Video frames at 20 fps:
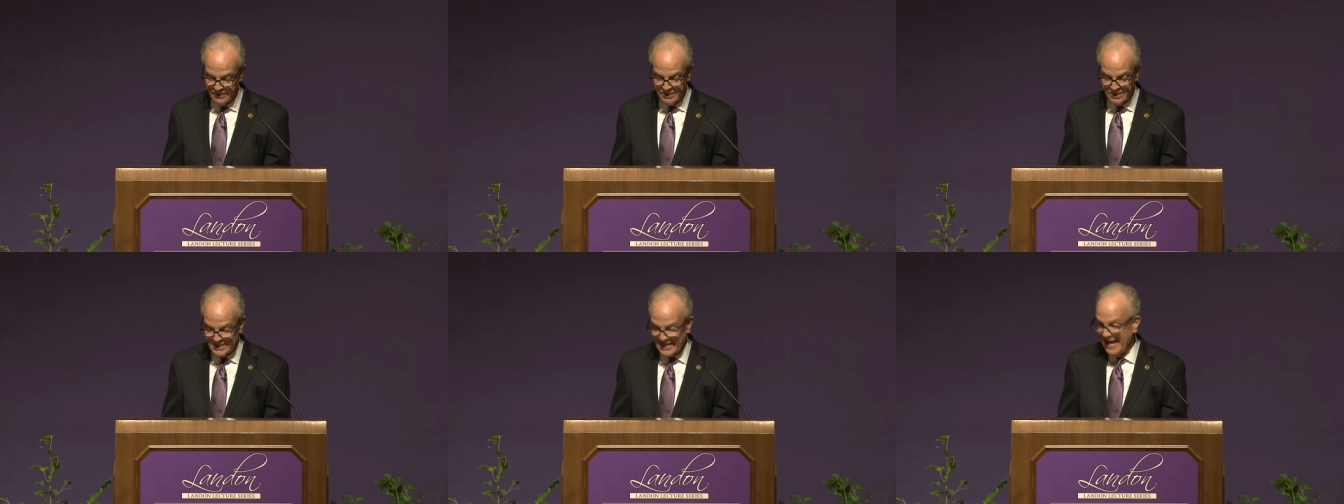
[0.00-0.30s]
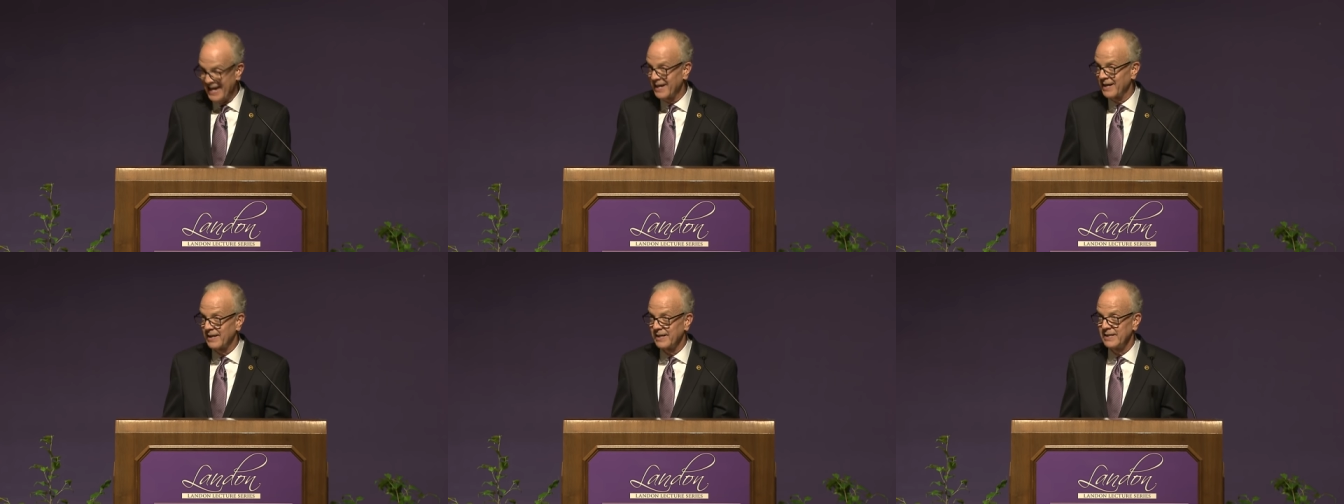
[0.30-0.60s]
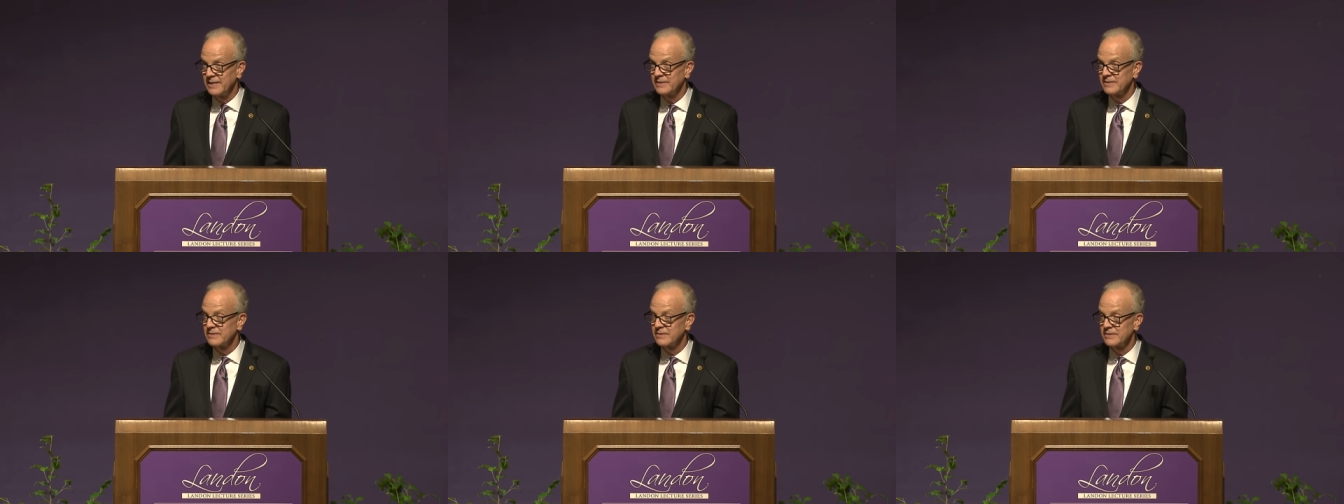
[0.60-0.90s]

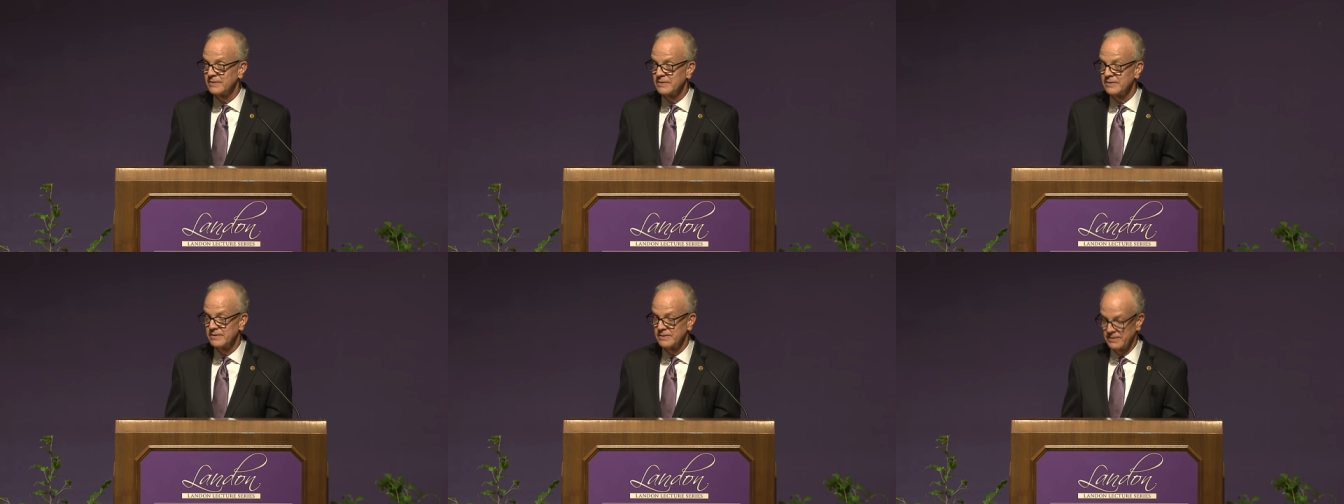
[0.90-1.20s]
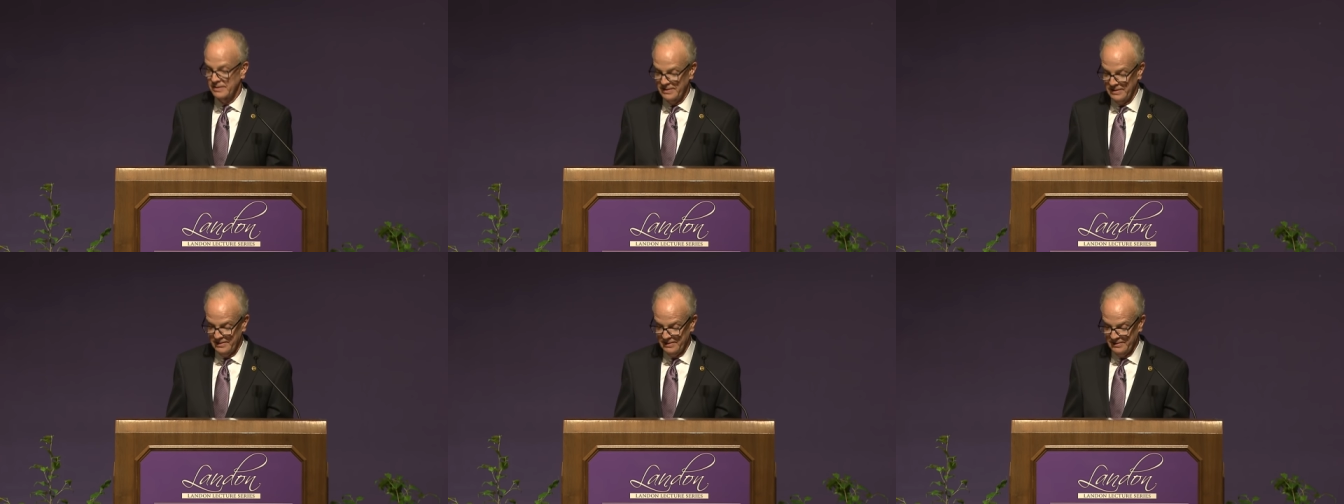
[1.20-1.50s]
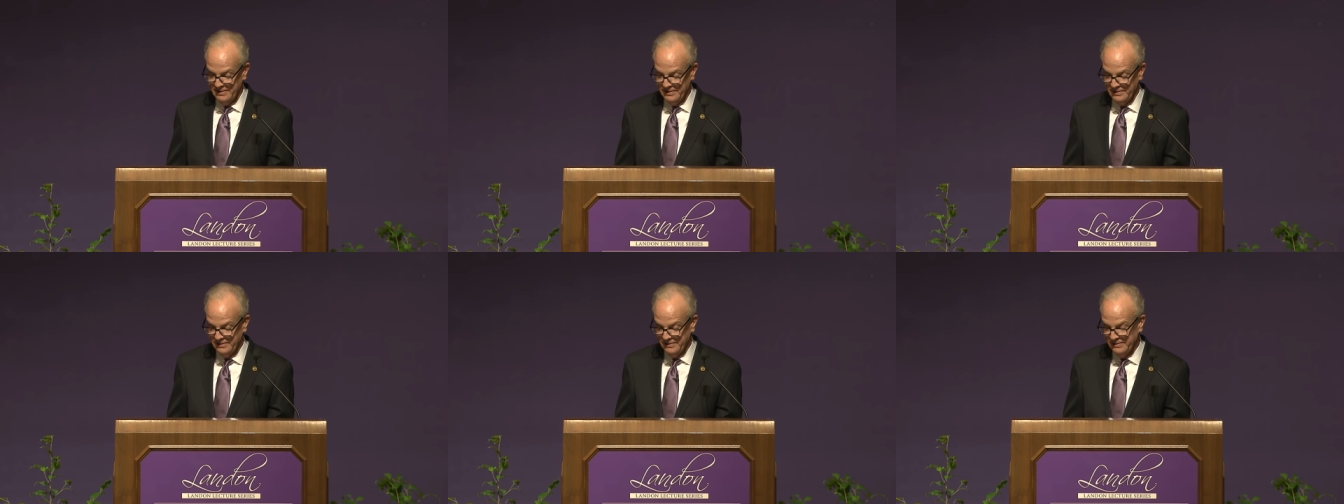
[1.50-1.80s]
Sadly,
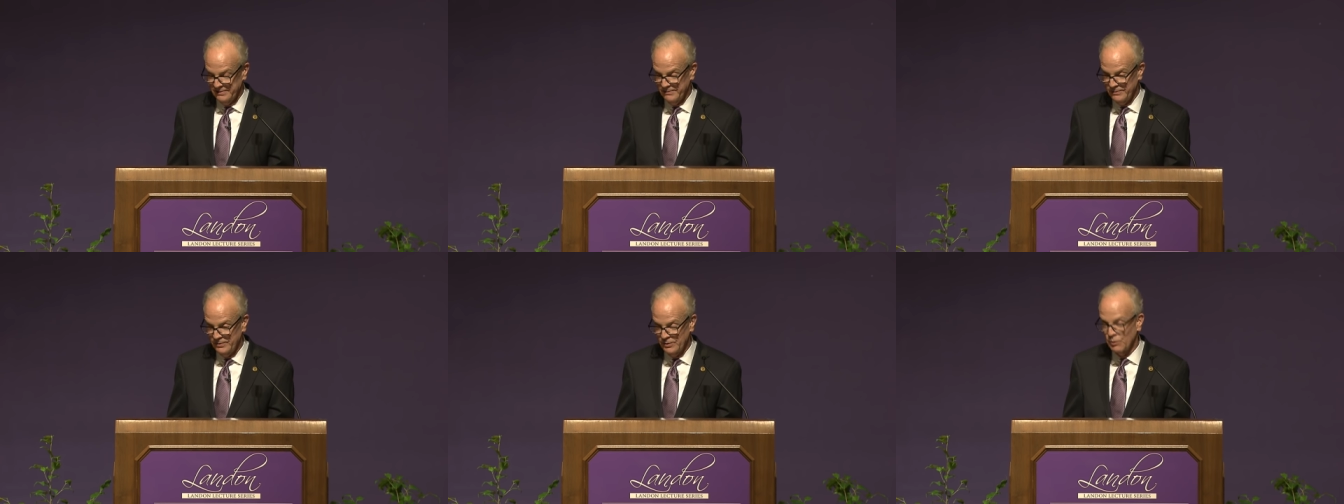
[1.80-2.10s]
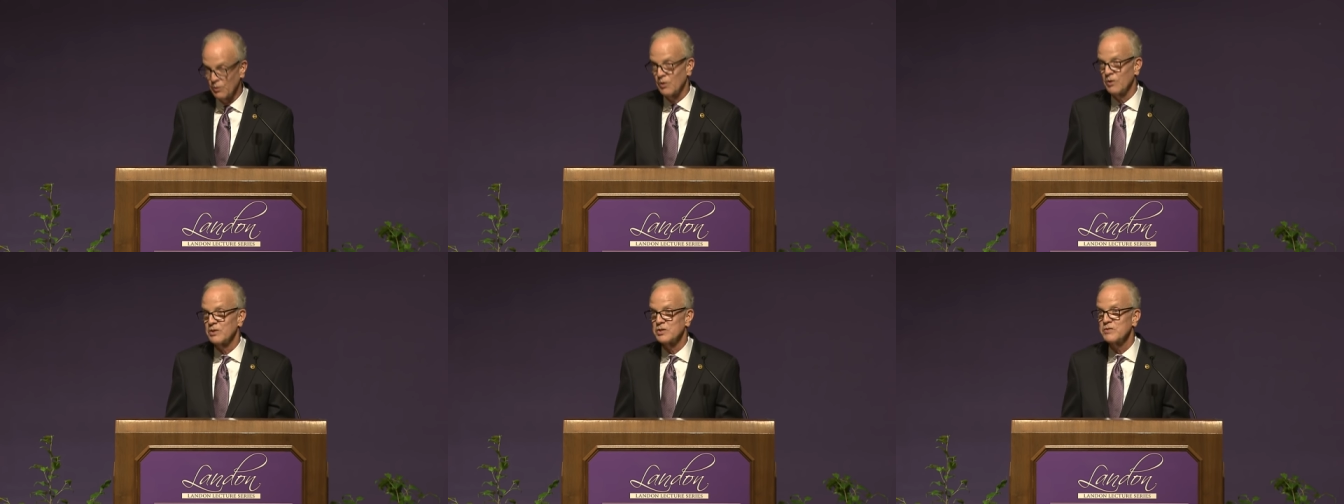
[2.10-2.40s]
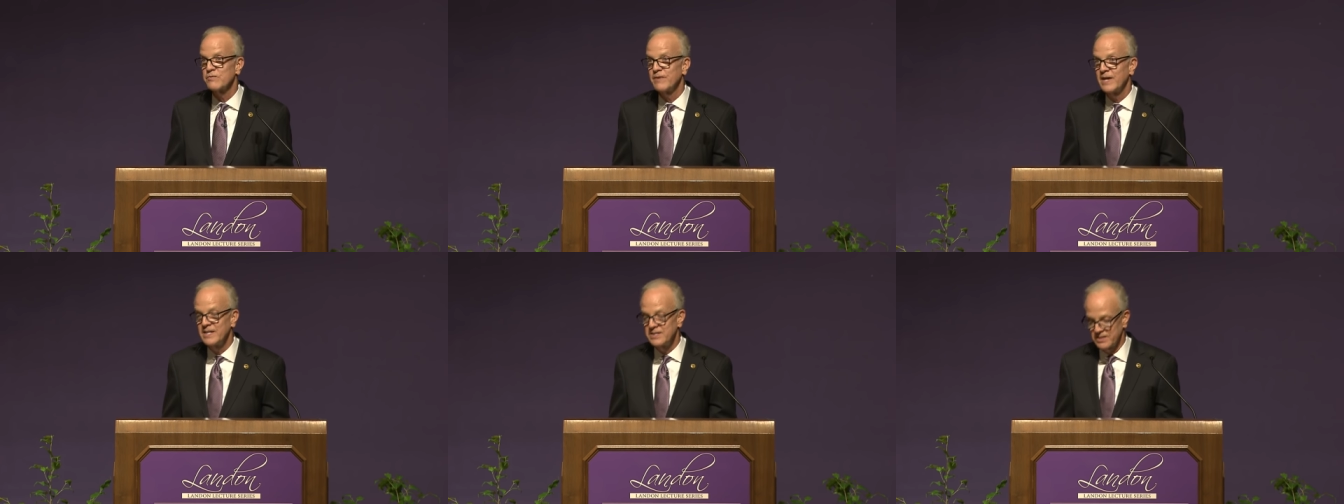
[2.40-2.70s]
the world
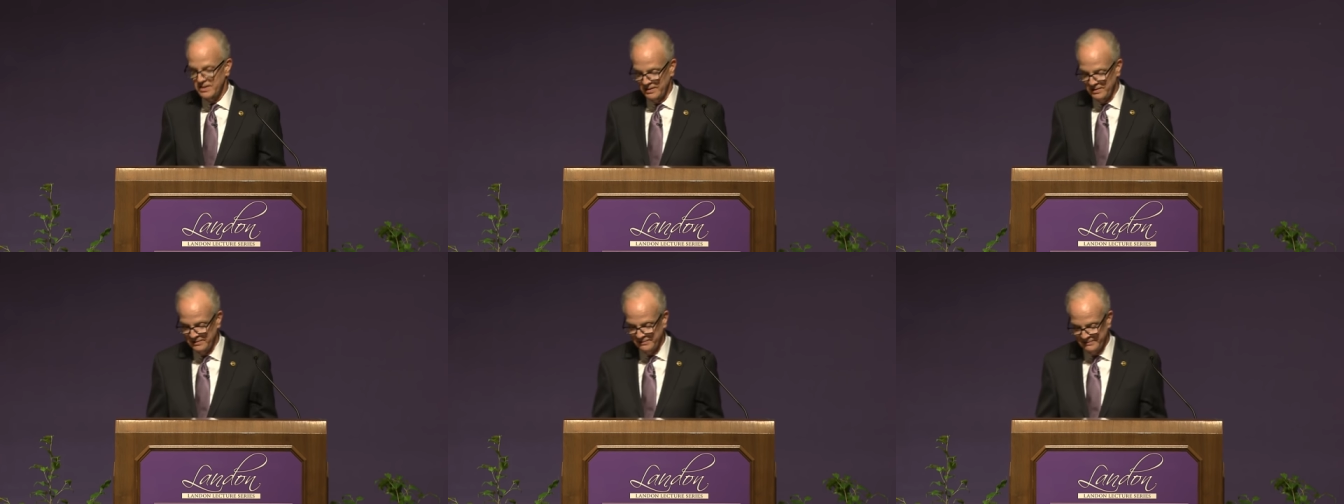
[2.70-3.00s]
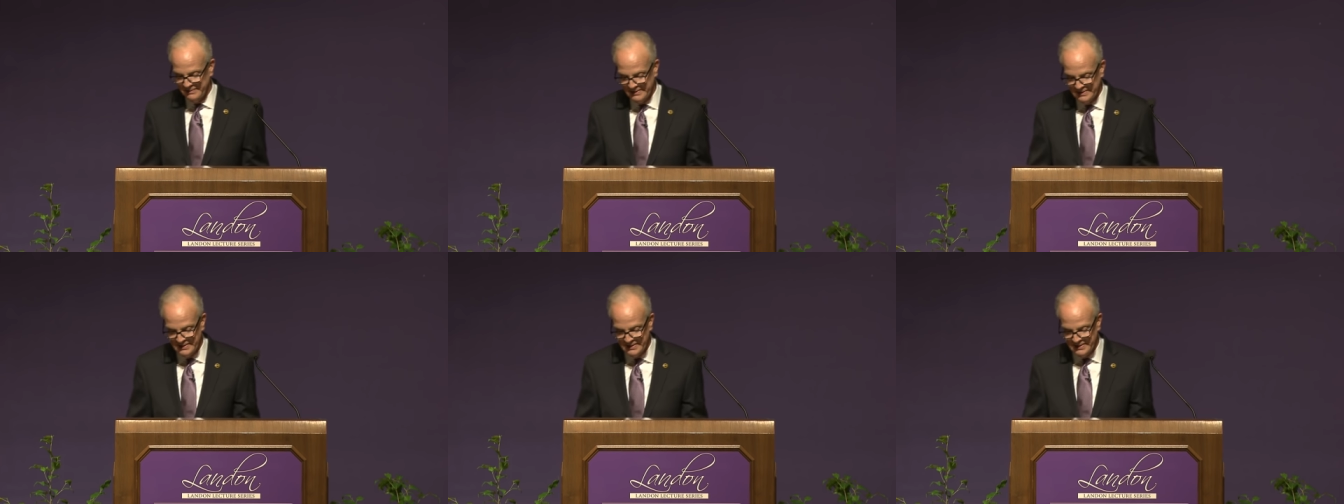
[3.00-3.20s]
is facing